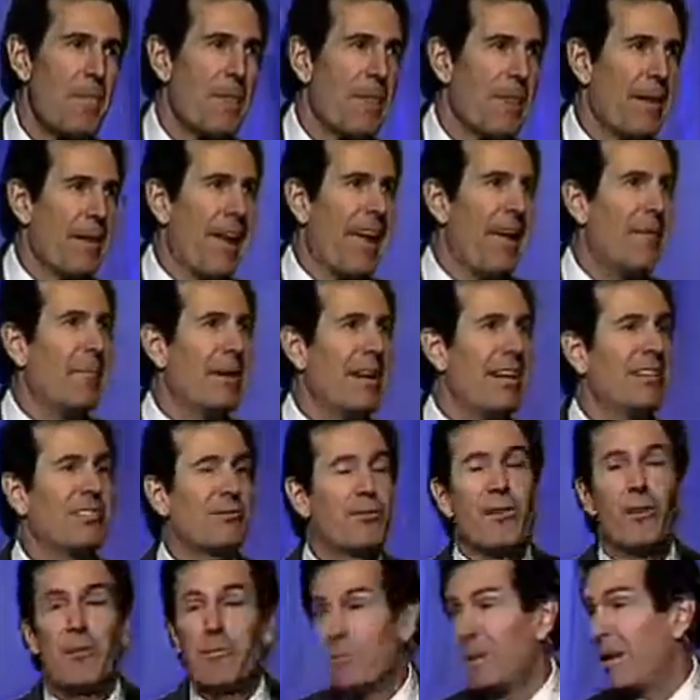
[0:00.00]
That means
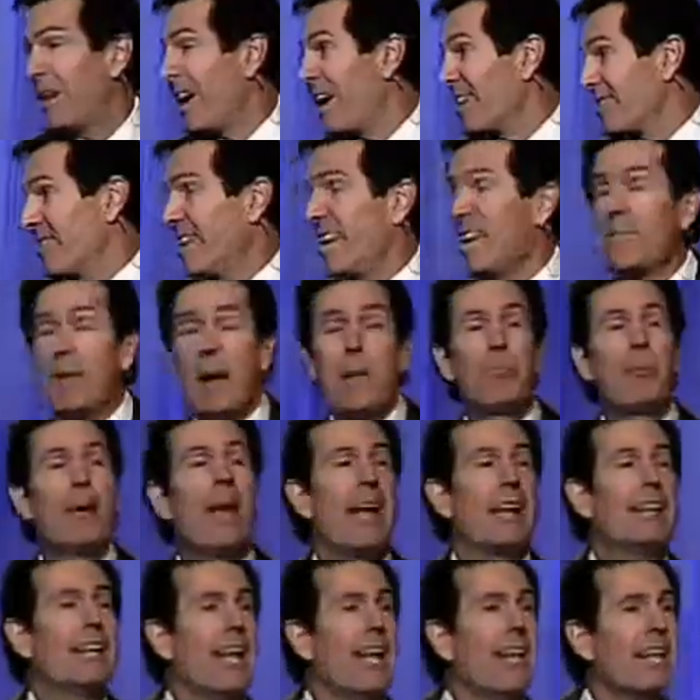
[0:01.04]
because of him I'm
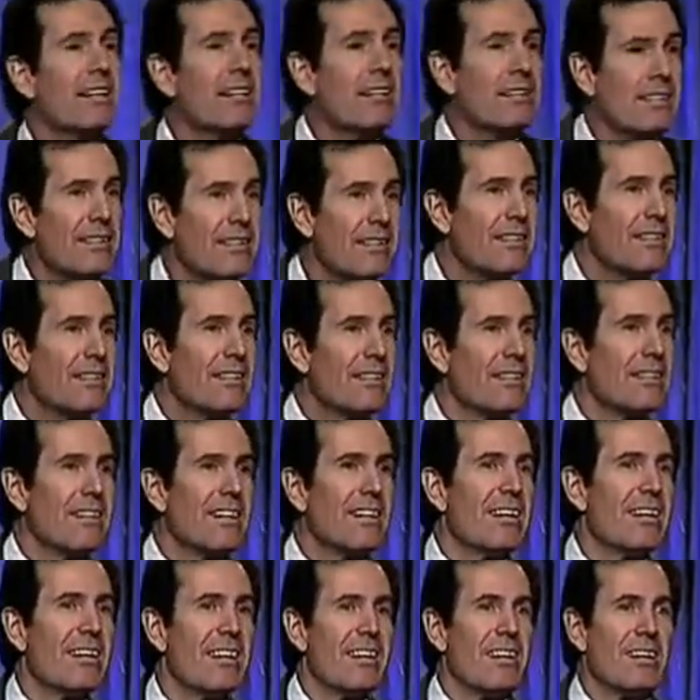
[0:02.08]
pregnant.
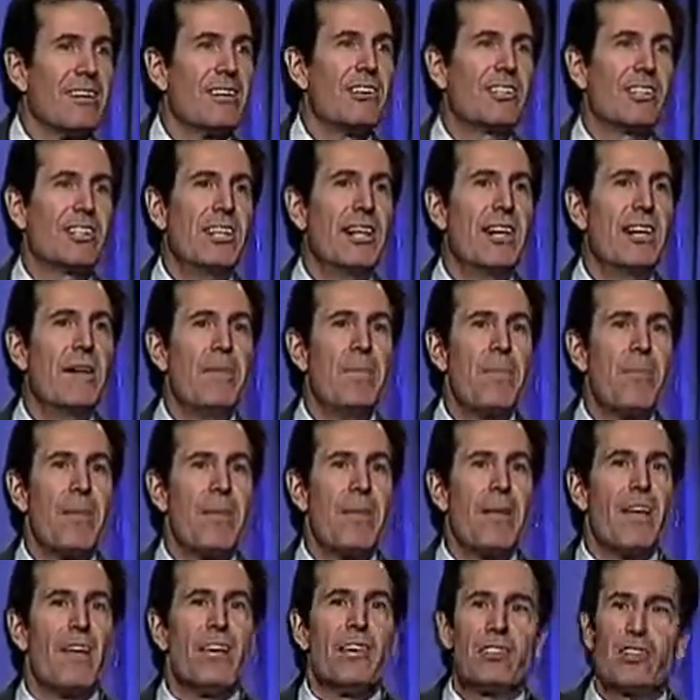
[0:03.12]
You see?
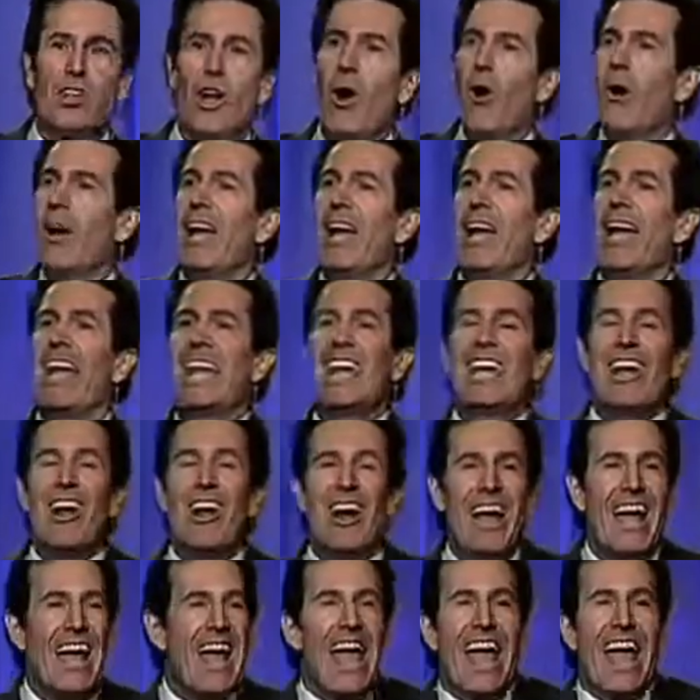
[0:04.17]
So, you know,
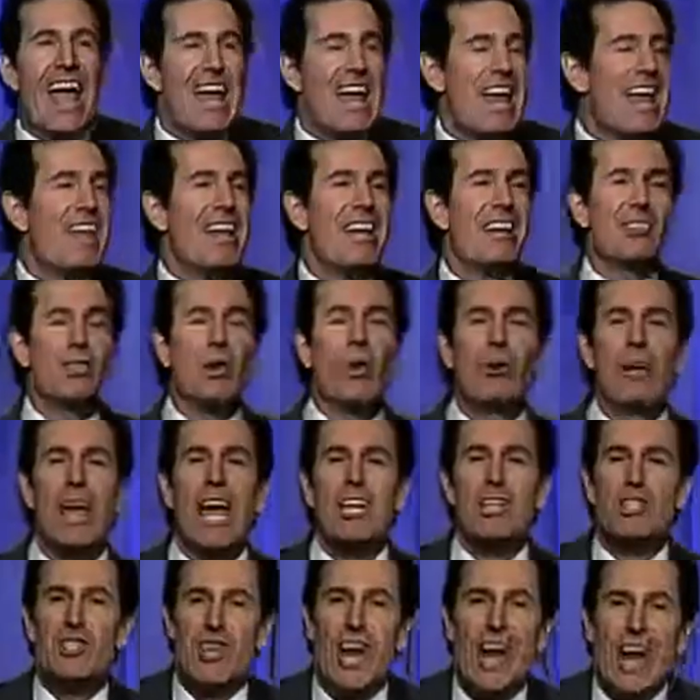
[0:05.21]
it's okay.
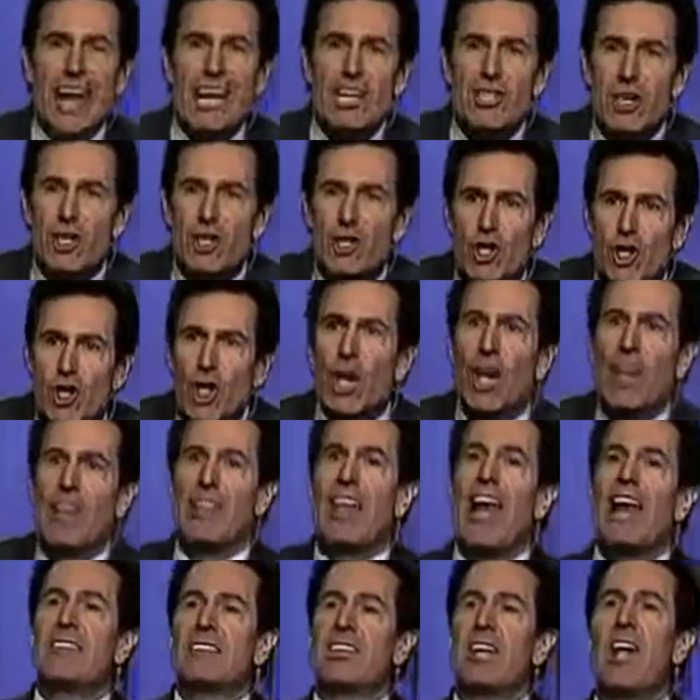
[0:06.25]
Change is good.
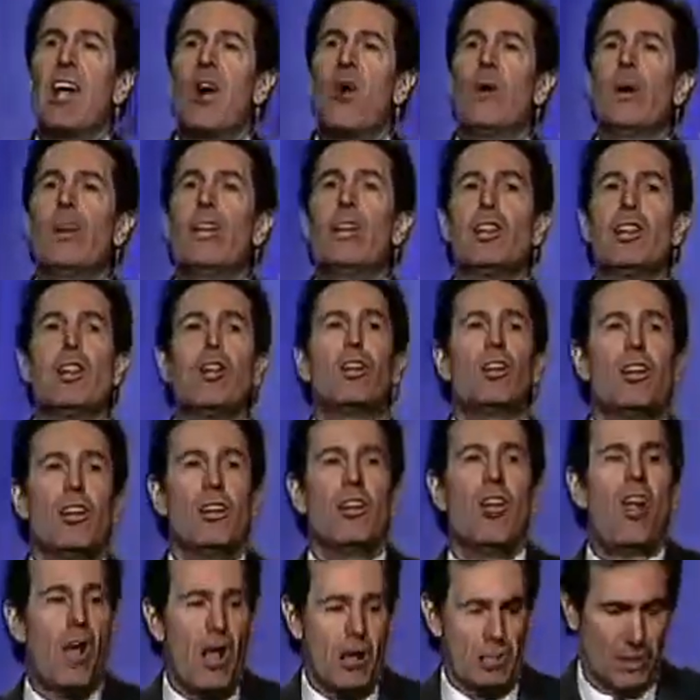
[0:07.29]
That's how we learn
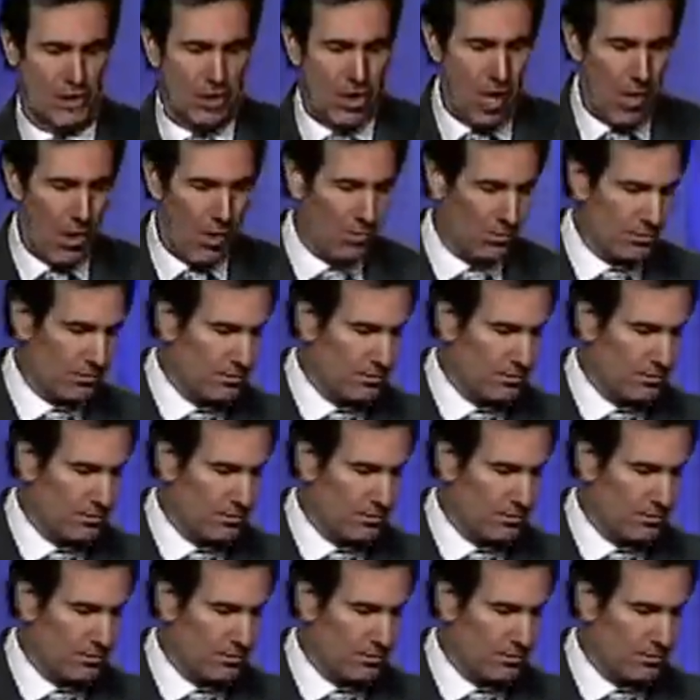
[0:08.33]
also.